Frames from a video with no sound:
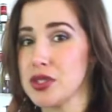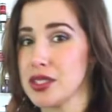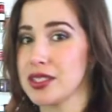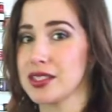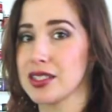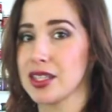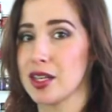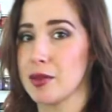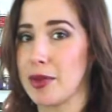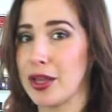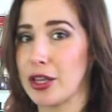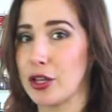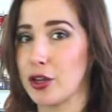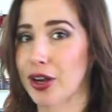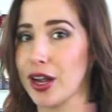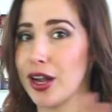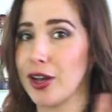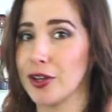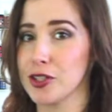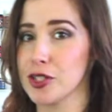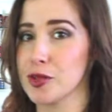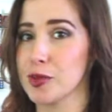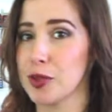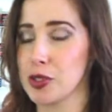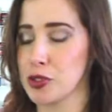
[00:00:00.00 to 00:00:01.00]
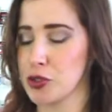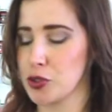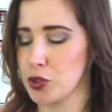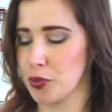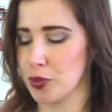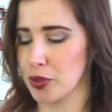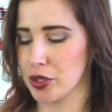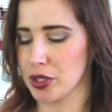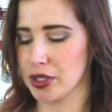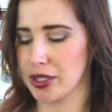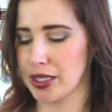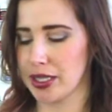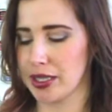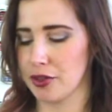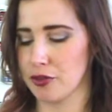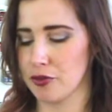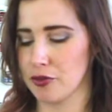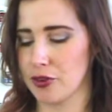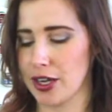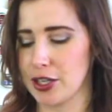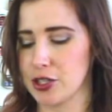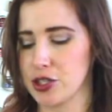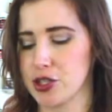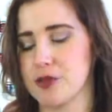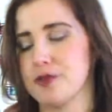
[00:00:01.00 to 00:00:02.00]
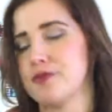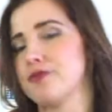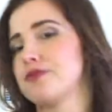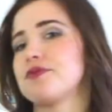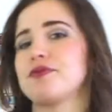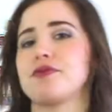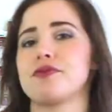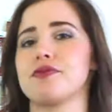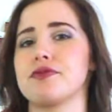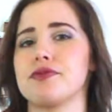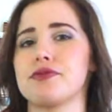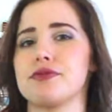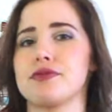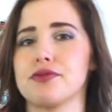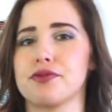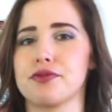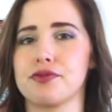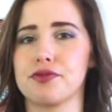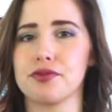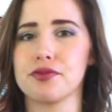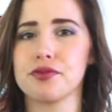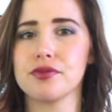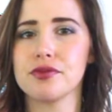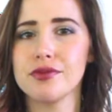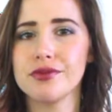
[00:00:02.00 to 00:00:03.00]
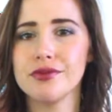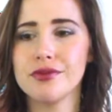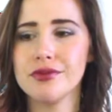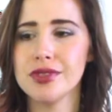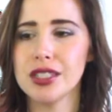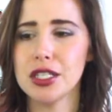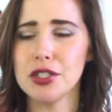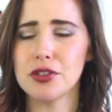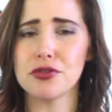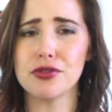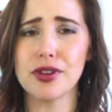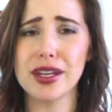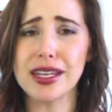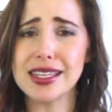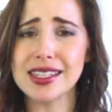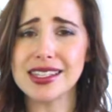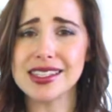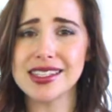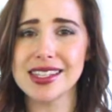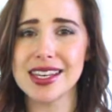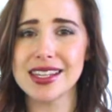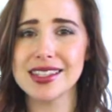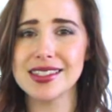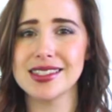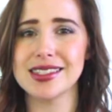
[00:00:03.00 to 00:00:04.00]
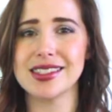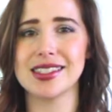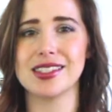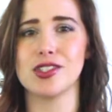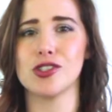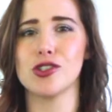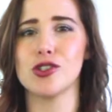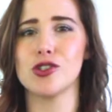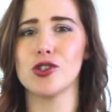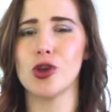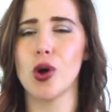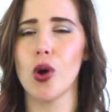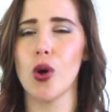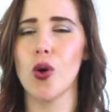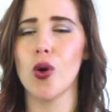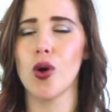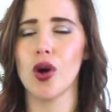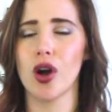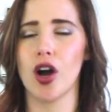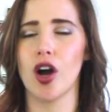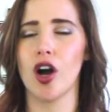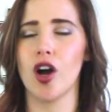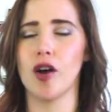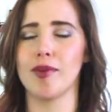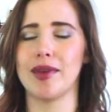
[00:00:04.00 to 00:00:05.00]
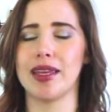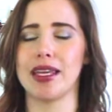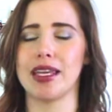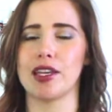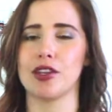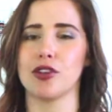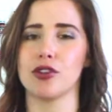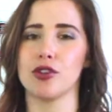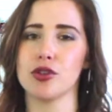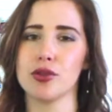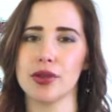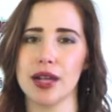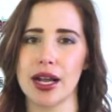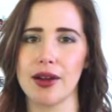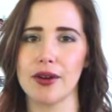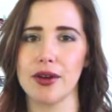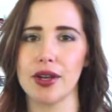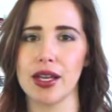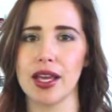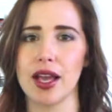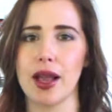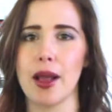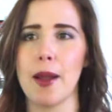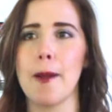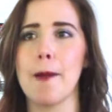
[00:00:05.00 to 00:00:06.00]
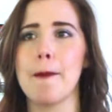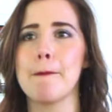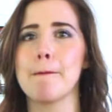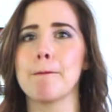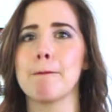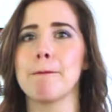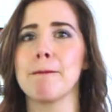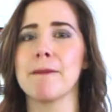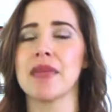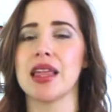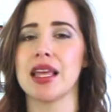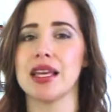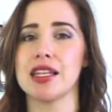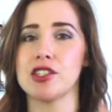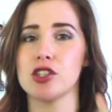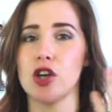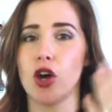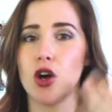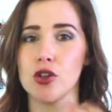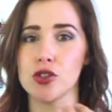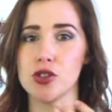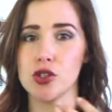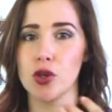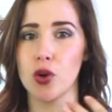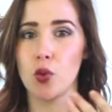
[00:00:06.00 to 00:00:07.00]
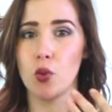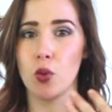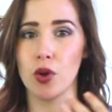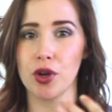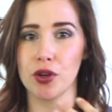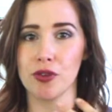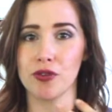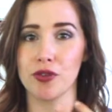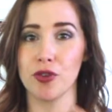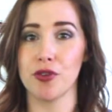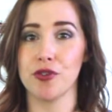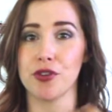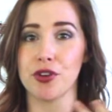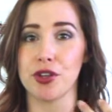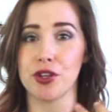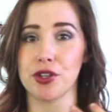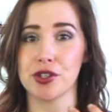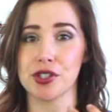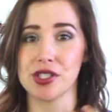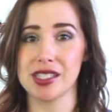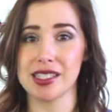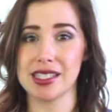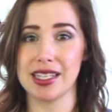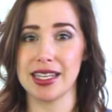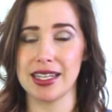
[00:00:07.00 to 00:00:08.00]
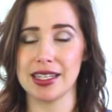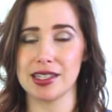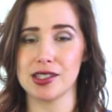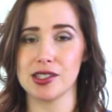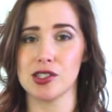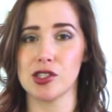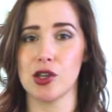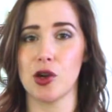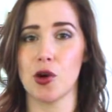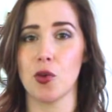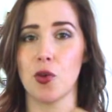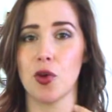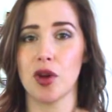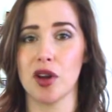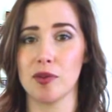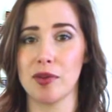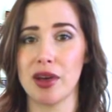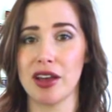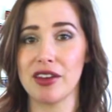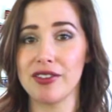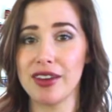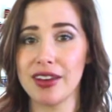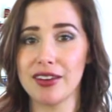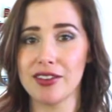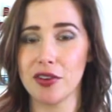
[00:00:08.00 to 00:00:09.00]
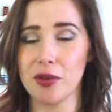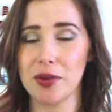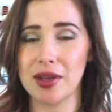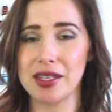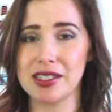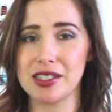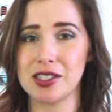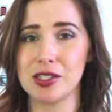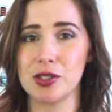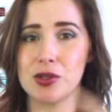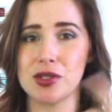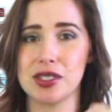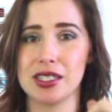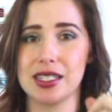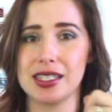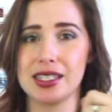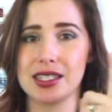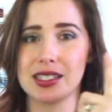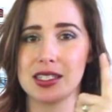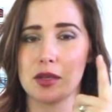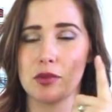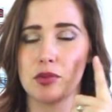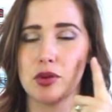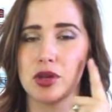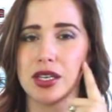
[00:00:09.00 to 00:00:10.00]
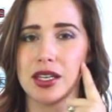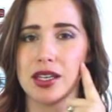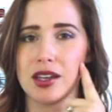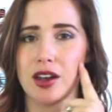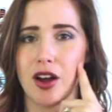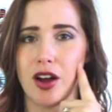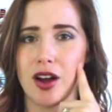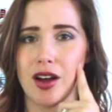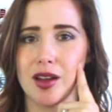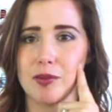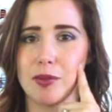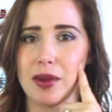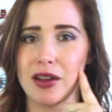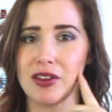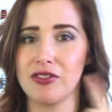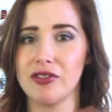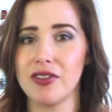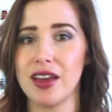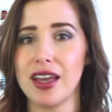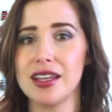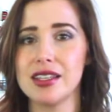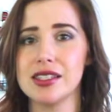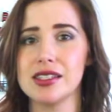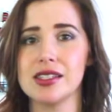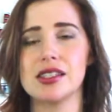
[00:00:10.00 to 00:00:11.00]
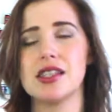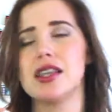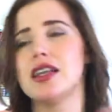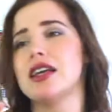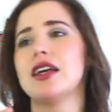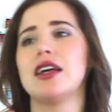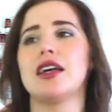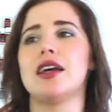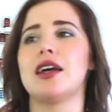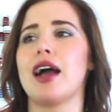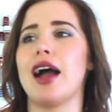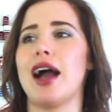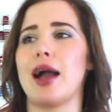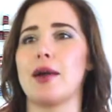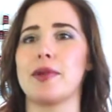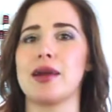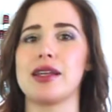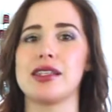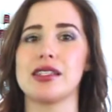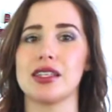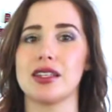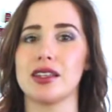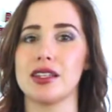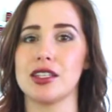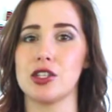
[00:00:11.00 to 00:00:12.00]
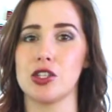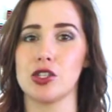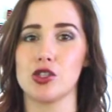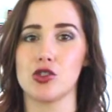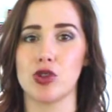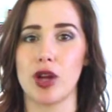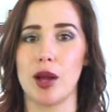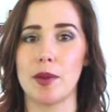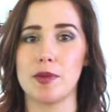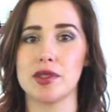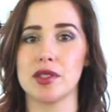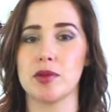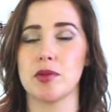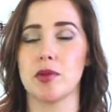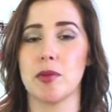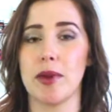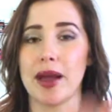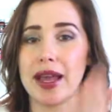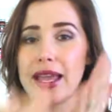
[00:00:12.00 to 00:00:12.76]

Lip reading: it. It's gonna make your house smell super clean and fresh. Frankincense is so calming and grounding. It's also wonderful for your skin. So one of my favorite ways to use it is to put it on my face, I basically just drop some in my